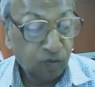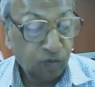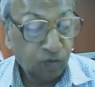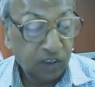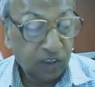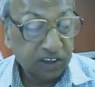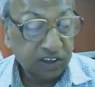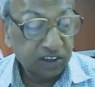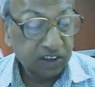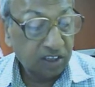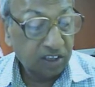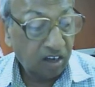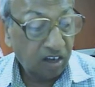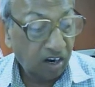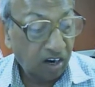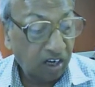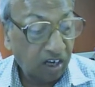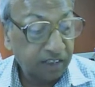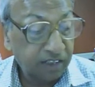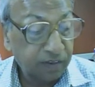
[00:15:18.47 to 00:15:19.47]
who
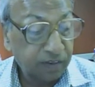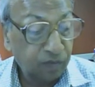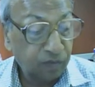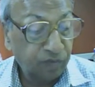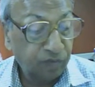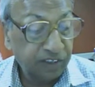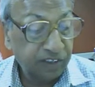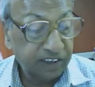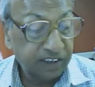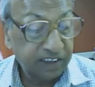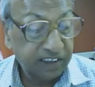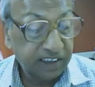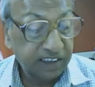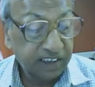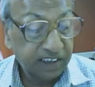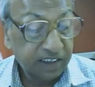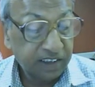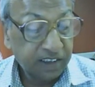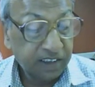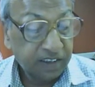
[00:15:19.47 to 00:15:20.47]
works hard to
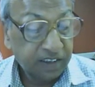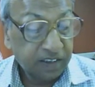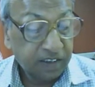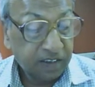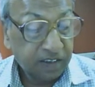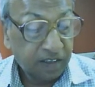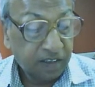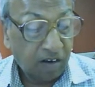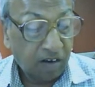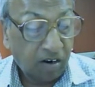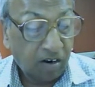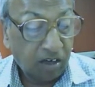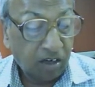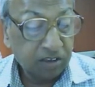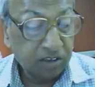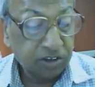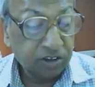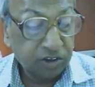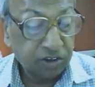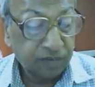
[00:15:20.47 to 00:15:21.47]
win the
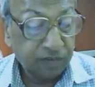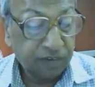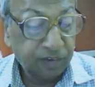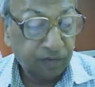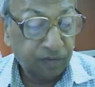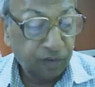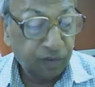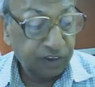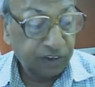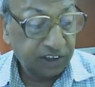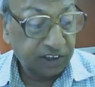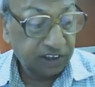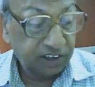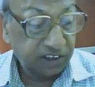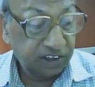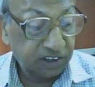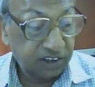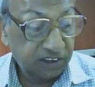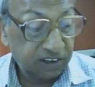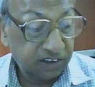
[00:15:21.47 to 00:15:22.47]
hearts of the
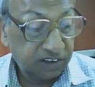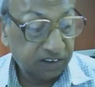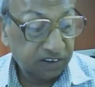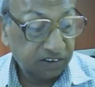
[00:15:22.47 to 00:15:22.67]
voters.